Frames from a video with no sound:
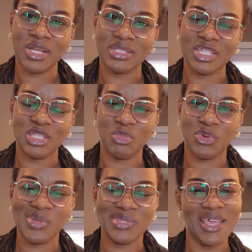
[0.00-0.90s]
that
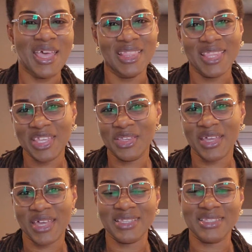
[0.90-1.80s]
experience. Thank you
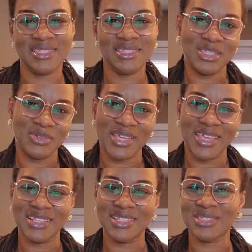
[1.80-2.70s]
guys. See you
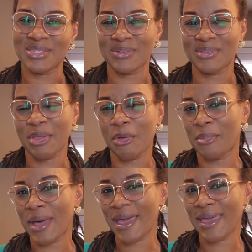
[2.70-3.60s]
again soon.
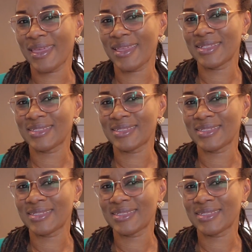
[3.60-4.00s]
Bye.